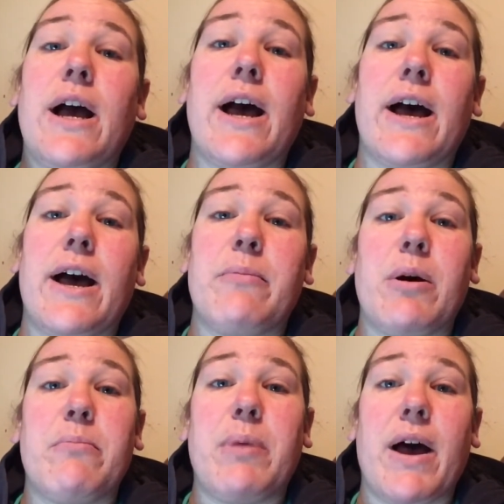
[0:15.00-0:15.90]

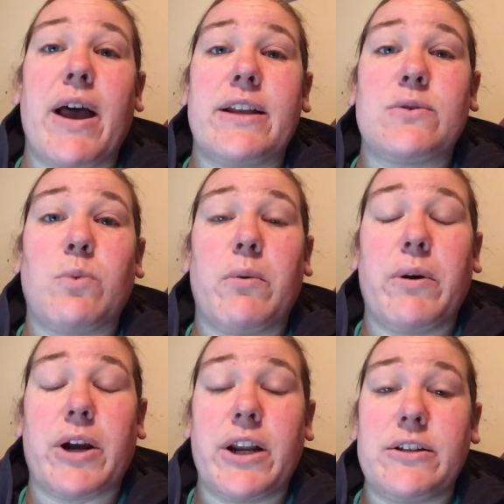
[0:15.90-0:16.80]
But what we
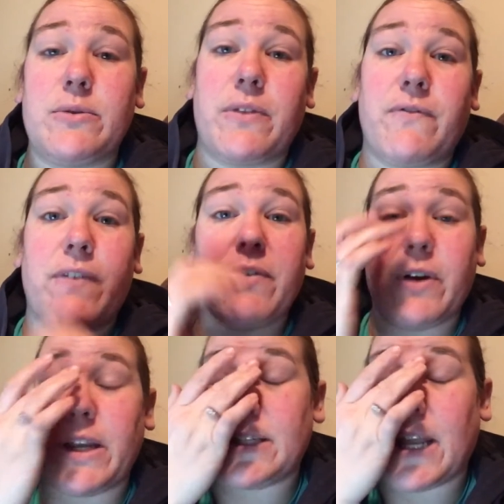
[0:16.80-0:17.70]
were going to do with 5th
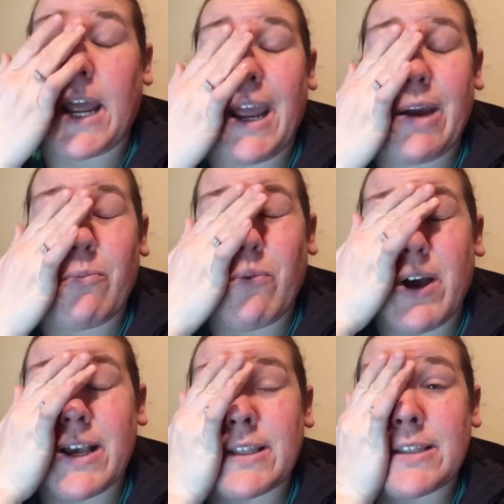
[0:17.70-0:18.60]
grade today
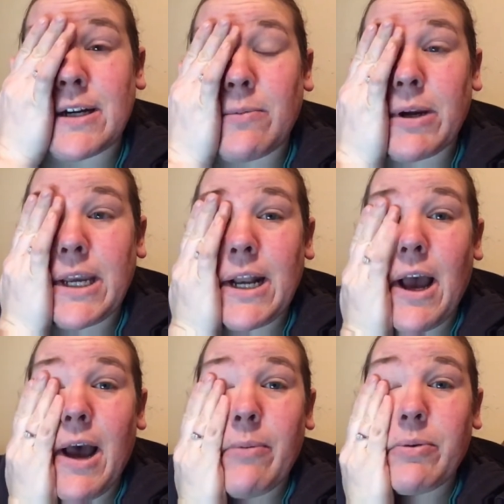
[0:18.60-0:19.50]
was start working
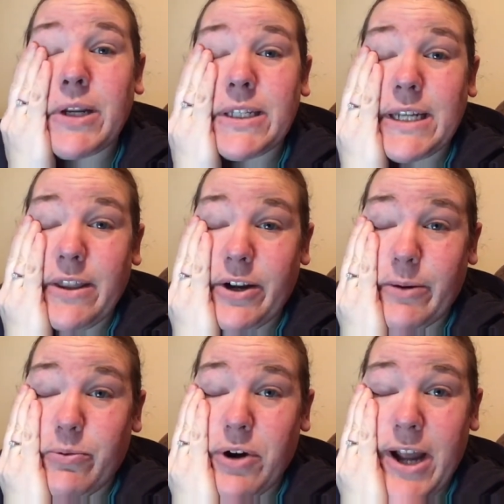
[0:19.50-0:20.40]
on putting together
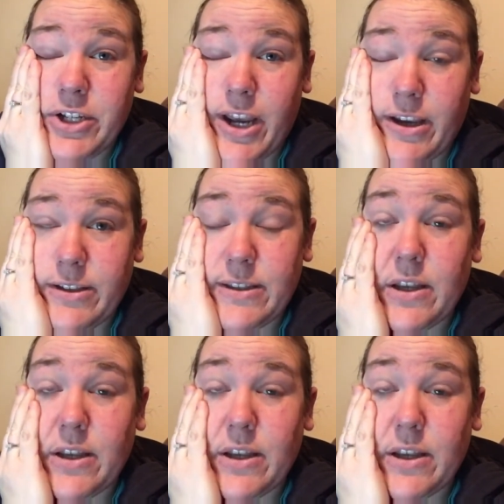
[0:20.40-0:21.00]
your projects.